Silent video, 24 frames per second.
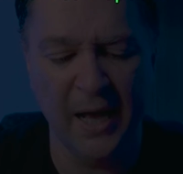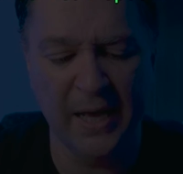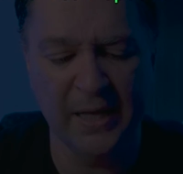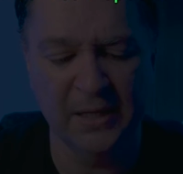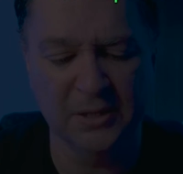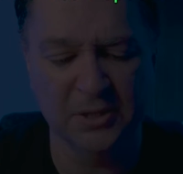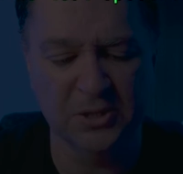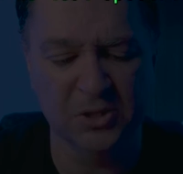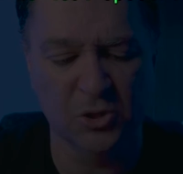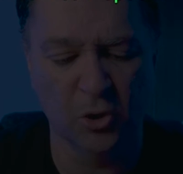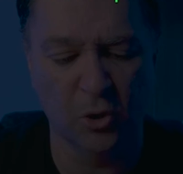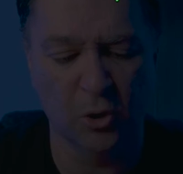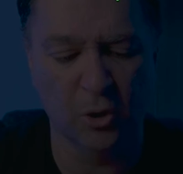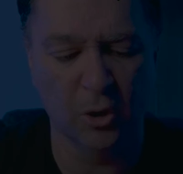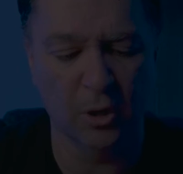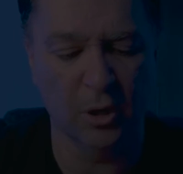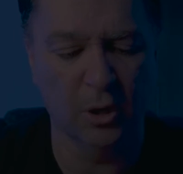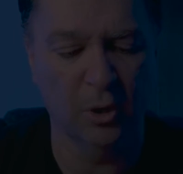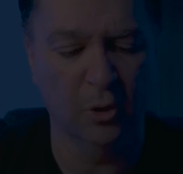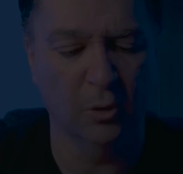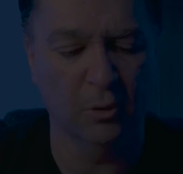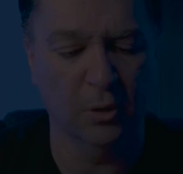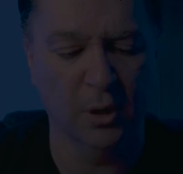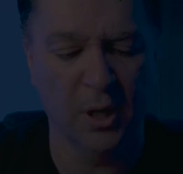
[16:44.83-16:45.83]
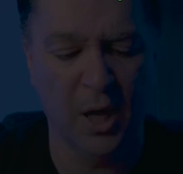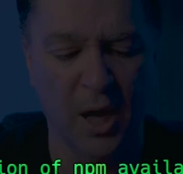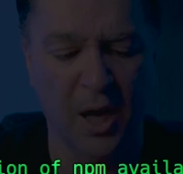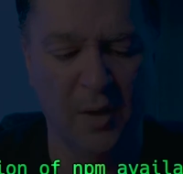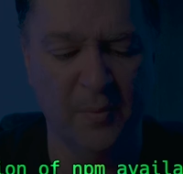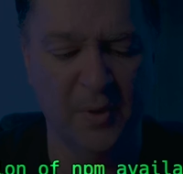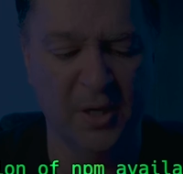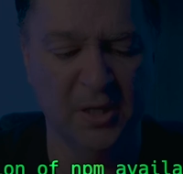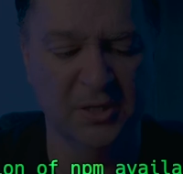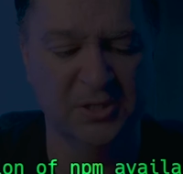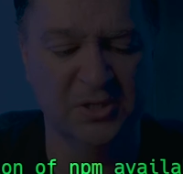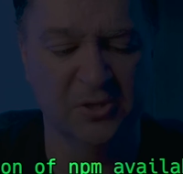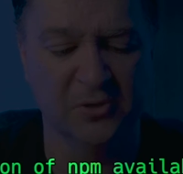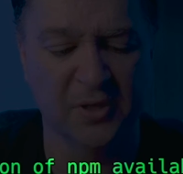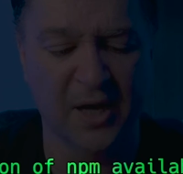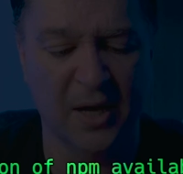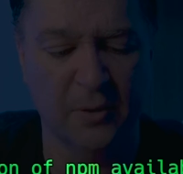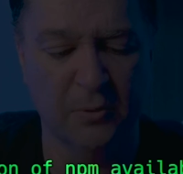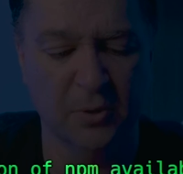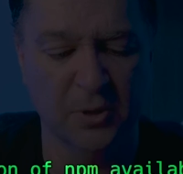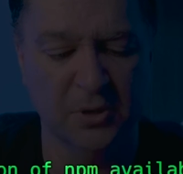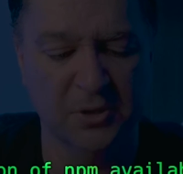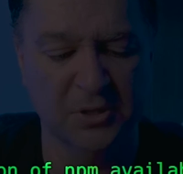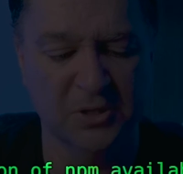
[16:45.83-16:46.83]
install Ollama. So
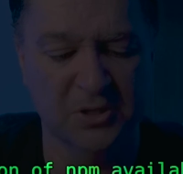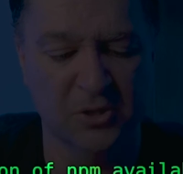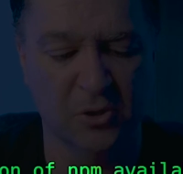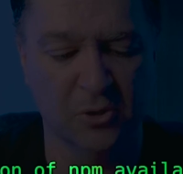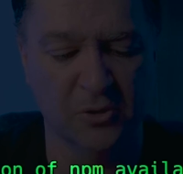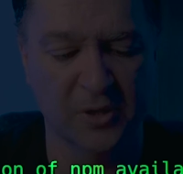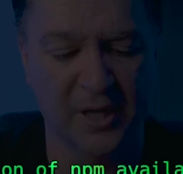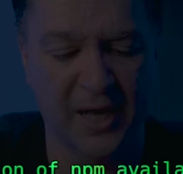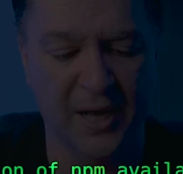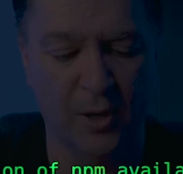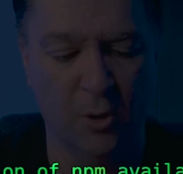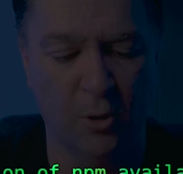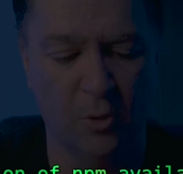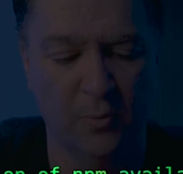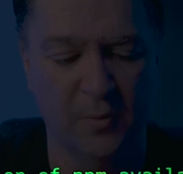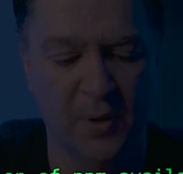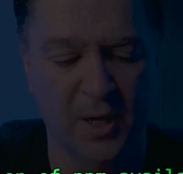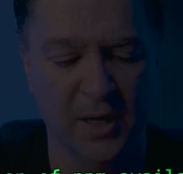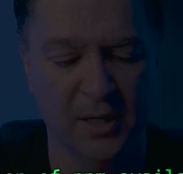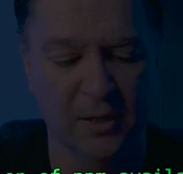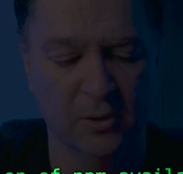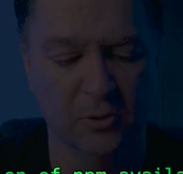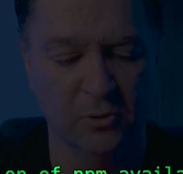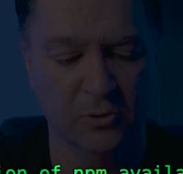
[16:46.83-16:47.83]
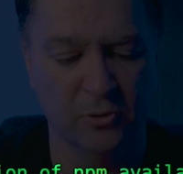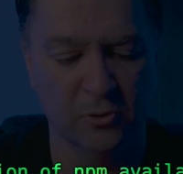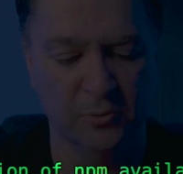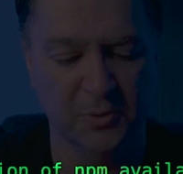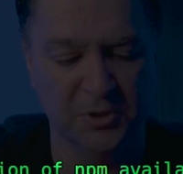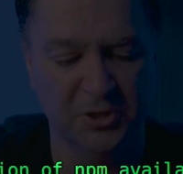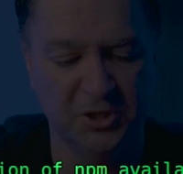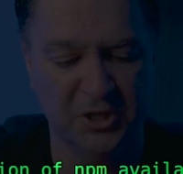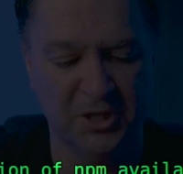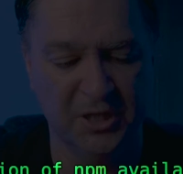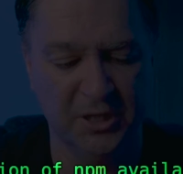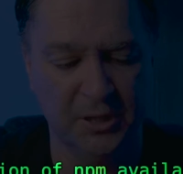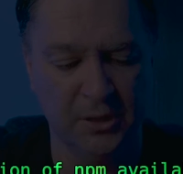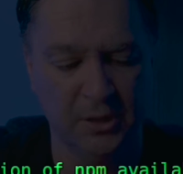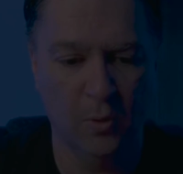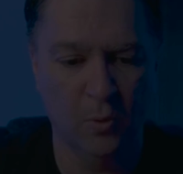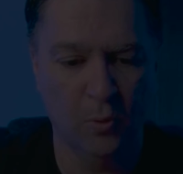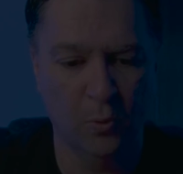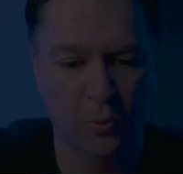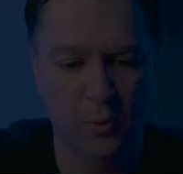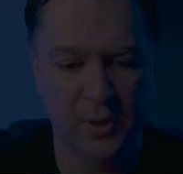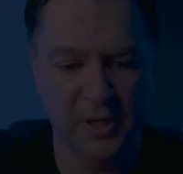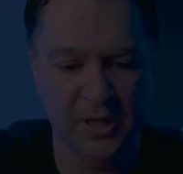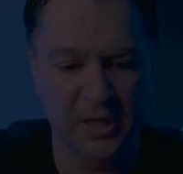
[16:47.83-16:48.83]
that will install that on my local machine.
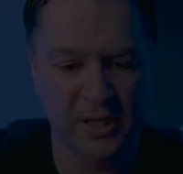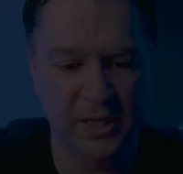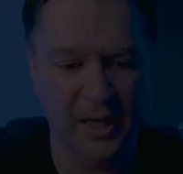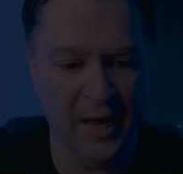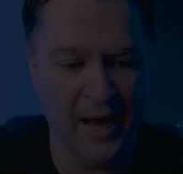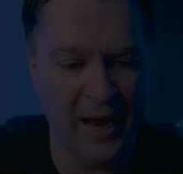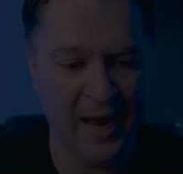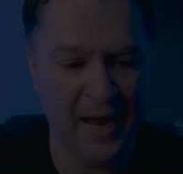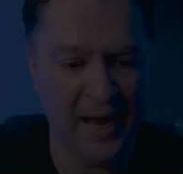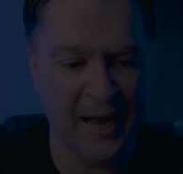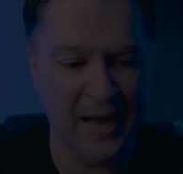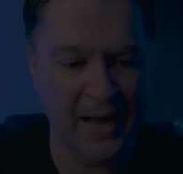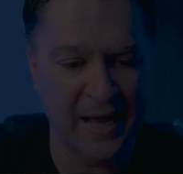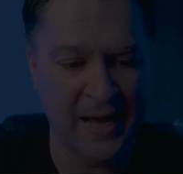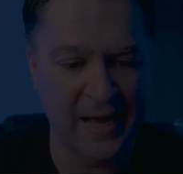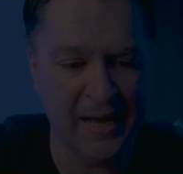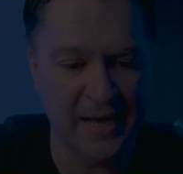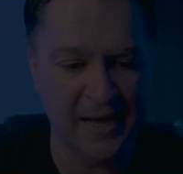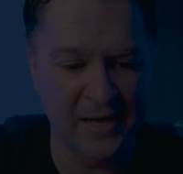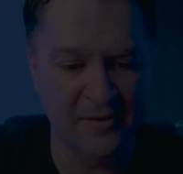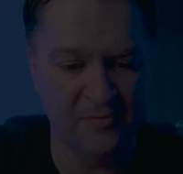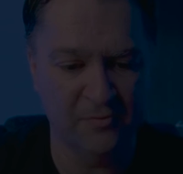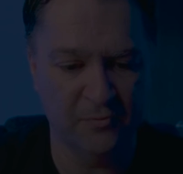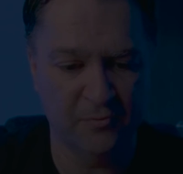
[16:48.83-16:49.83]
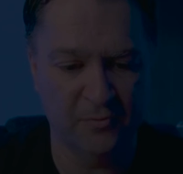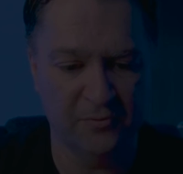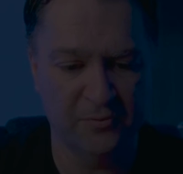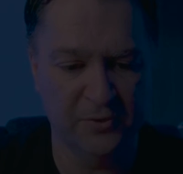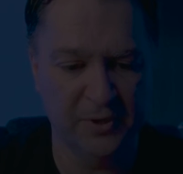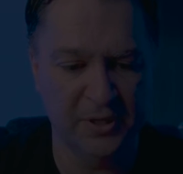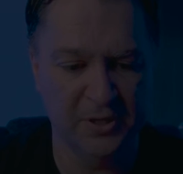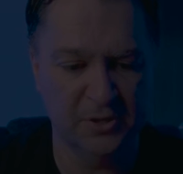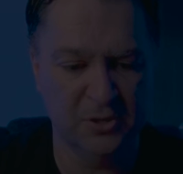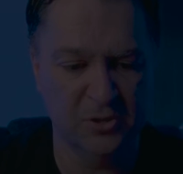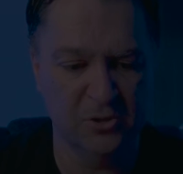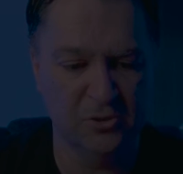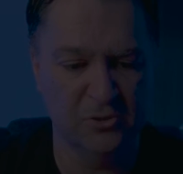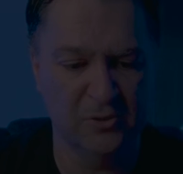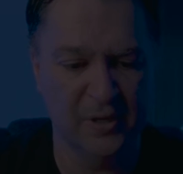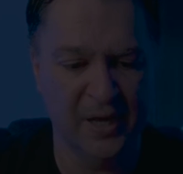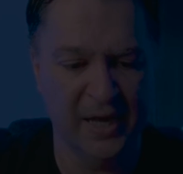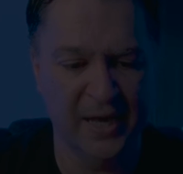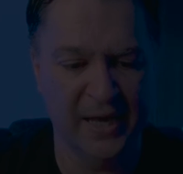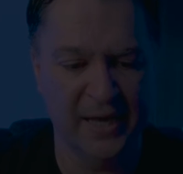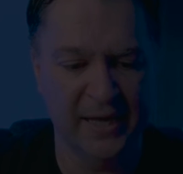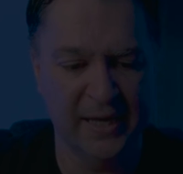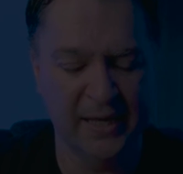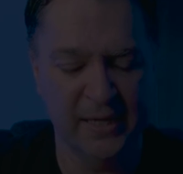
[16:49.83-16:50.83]
We do
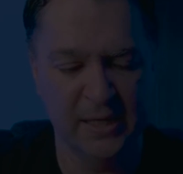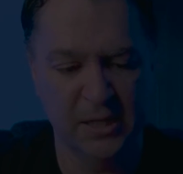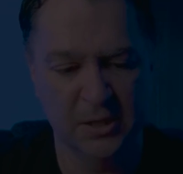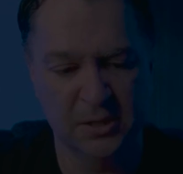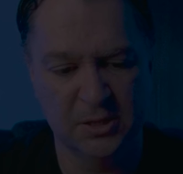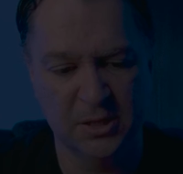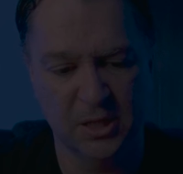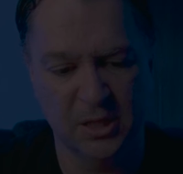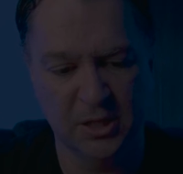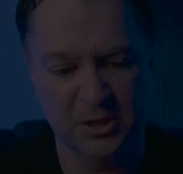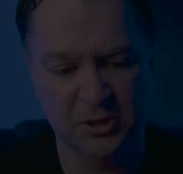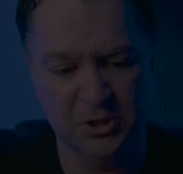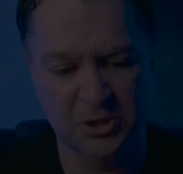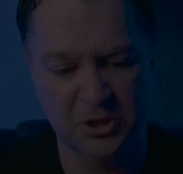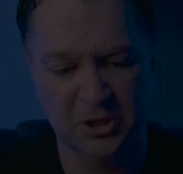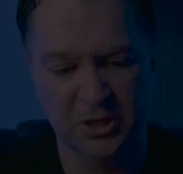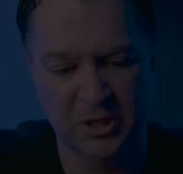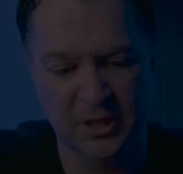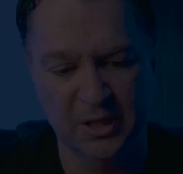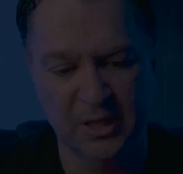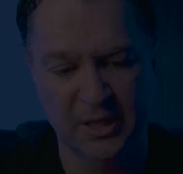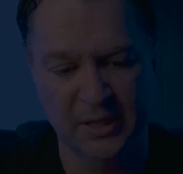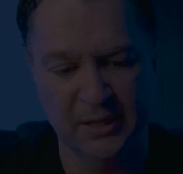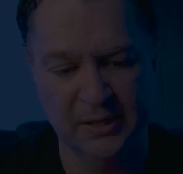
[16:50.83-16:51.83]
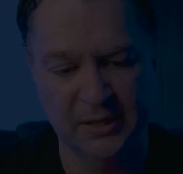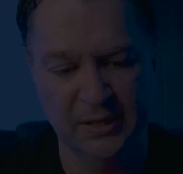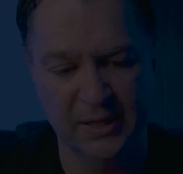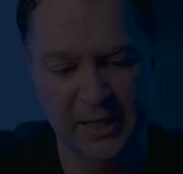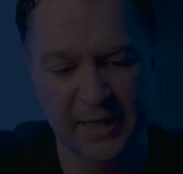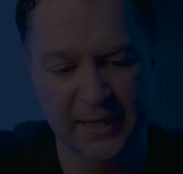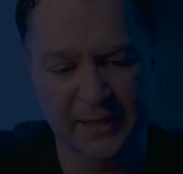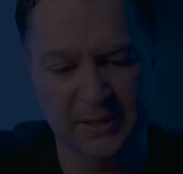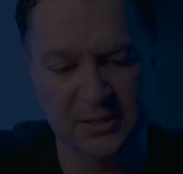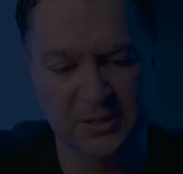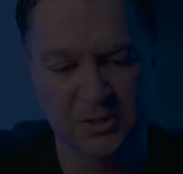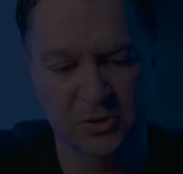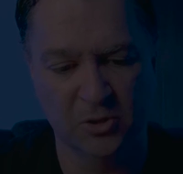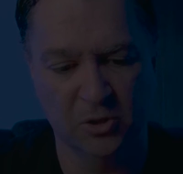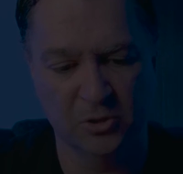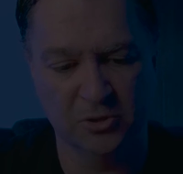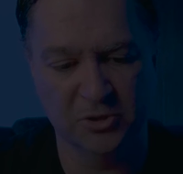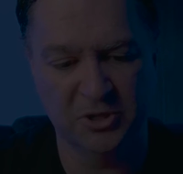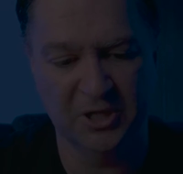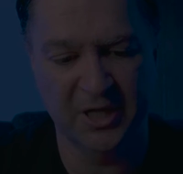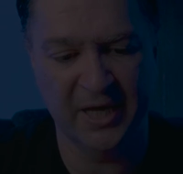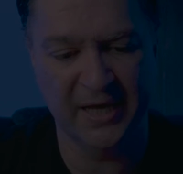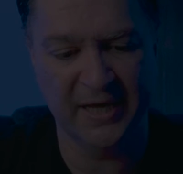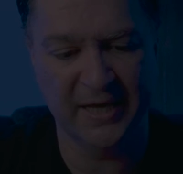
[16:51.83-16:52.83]
a touch
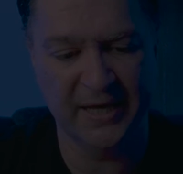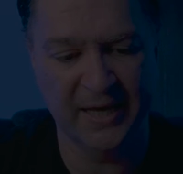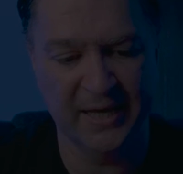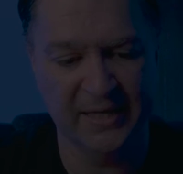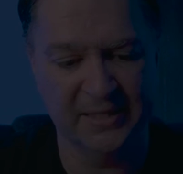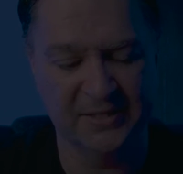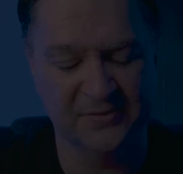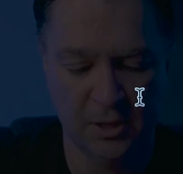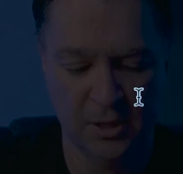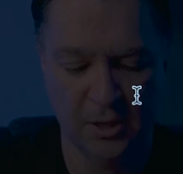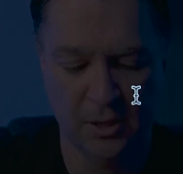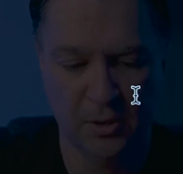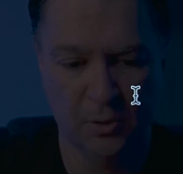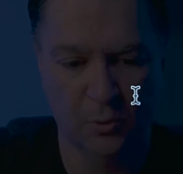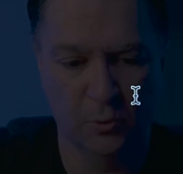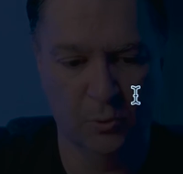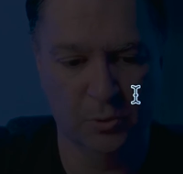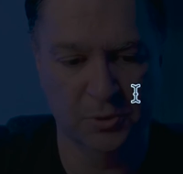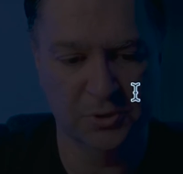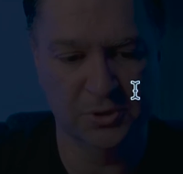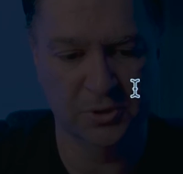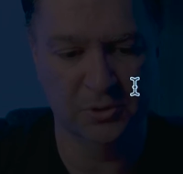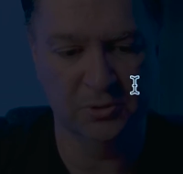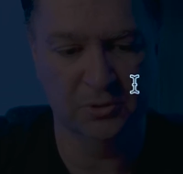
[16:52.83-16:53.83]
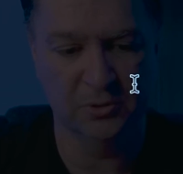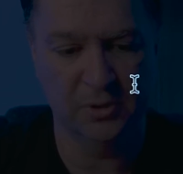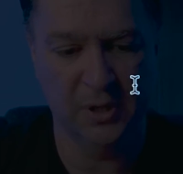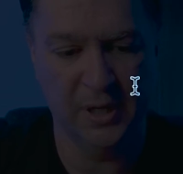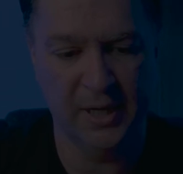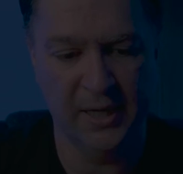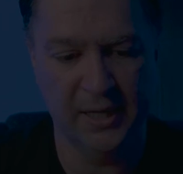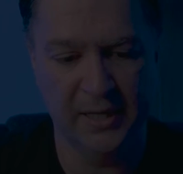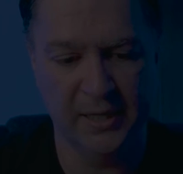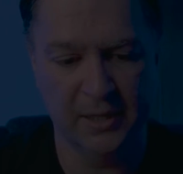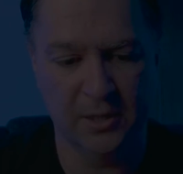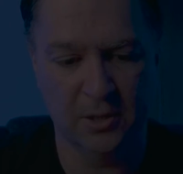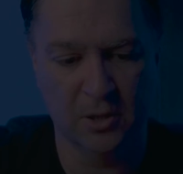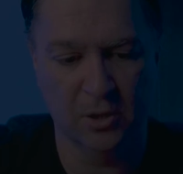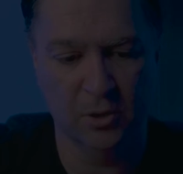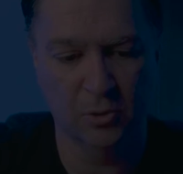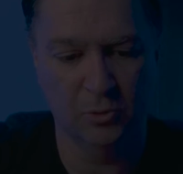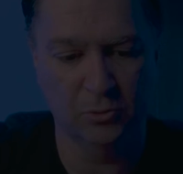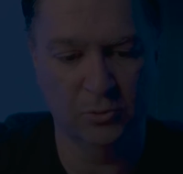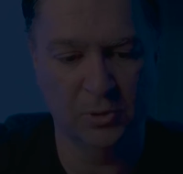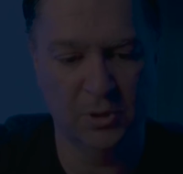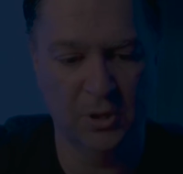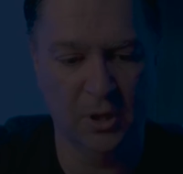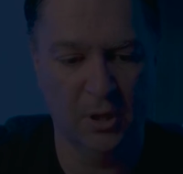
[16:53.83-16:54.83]
index.js. We'll do a
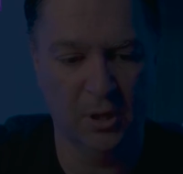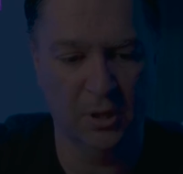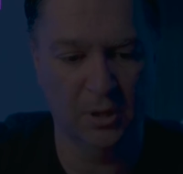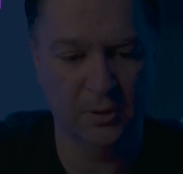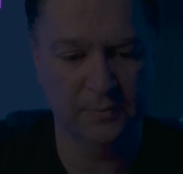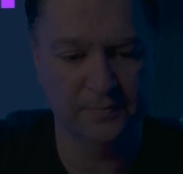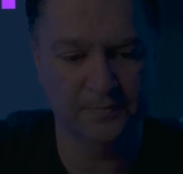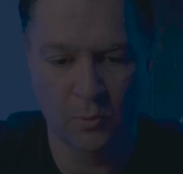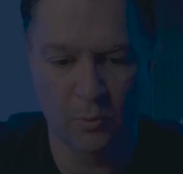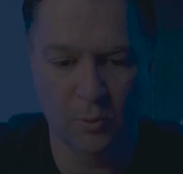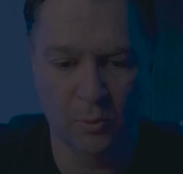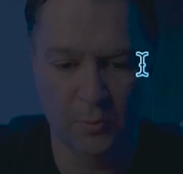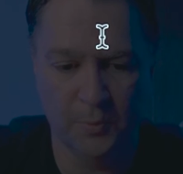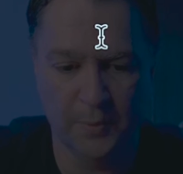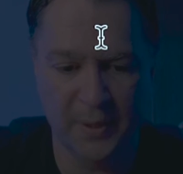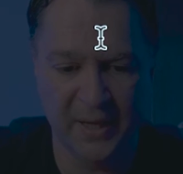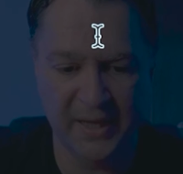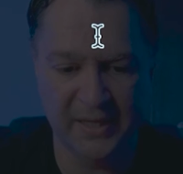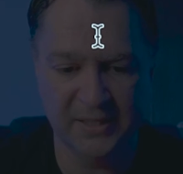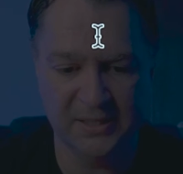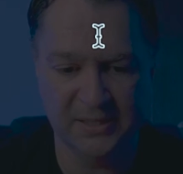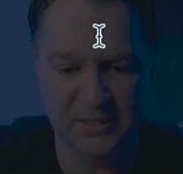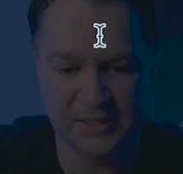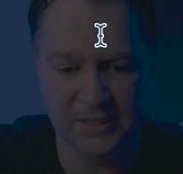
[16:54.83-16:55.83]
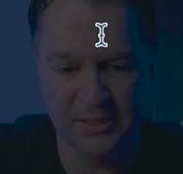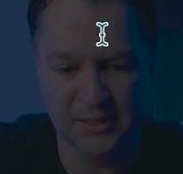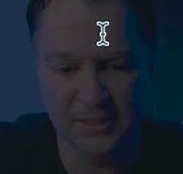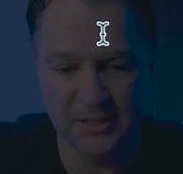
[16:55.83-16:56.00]
code dot. We'll paste